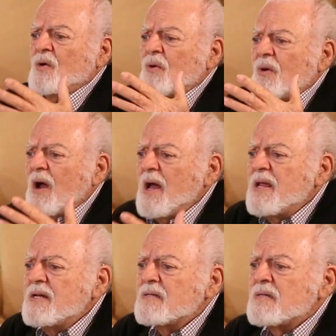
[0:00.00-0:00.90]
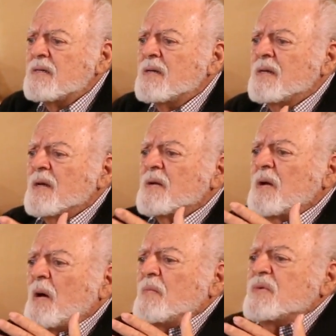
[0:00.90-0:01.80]
Christ
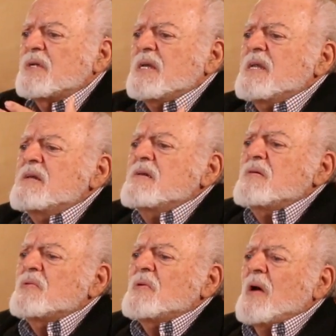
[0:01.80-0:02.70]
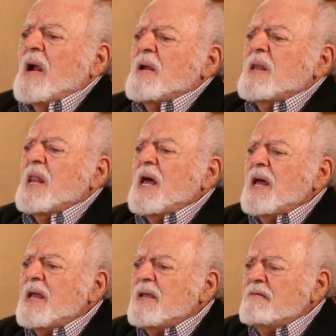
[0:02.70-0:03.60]
comes into our
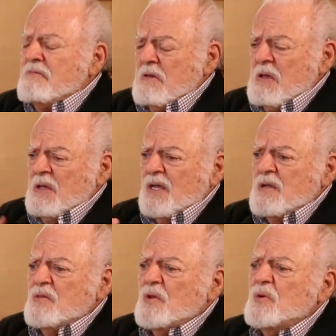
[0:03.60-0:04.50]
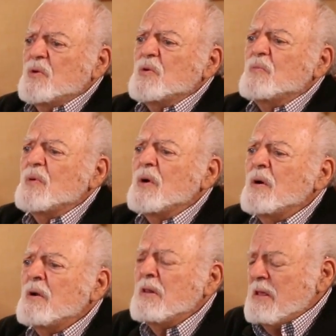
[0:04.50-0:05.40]
life in the new
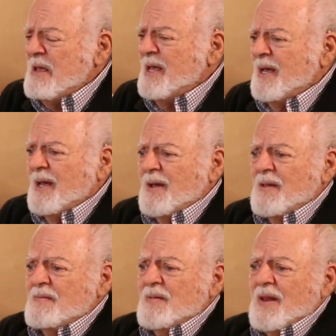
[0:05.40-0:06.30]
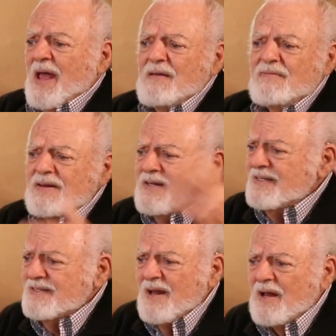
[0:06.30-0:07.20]
birth. Heaven
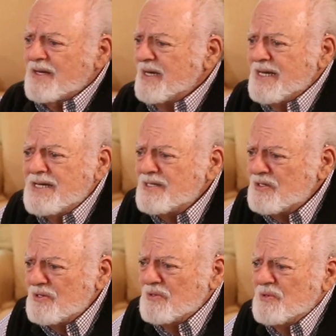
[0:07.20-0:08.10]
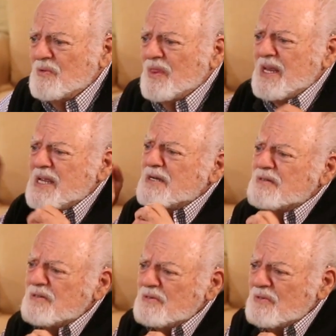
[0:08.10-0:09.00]
is not the issue. The
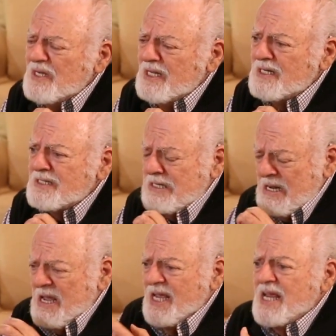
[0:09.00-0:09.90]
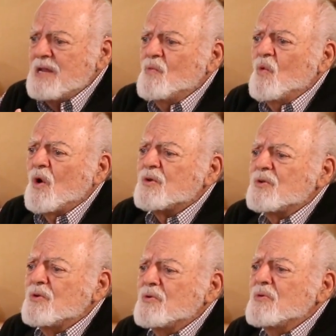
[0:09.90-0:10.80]
issue is he
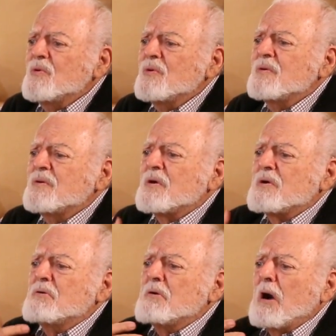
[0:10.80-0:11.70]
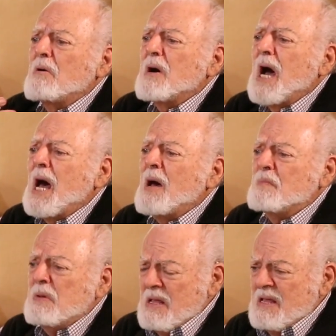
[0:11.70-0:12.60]
wants you to grow
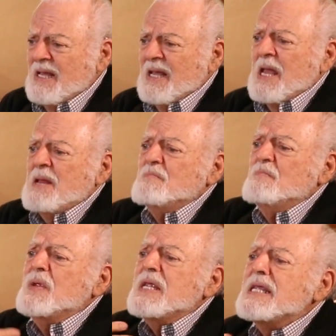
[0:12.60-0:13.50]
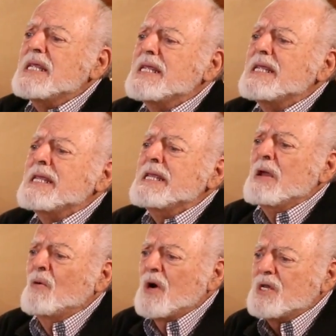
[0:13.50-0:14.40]
up and
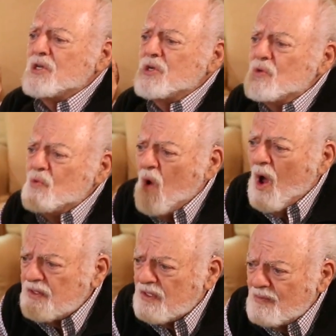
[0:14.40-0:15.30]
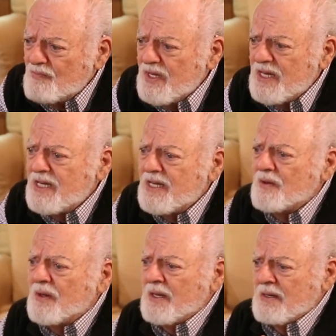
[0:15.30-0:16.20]
be what you want to
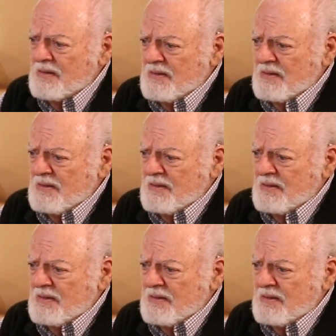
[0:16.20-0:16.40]
be.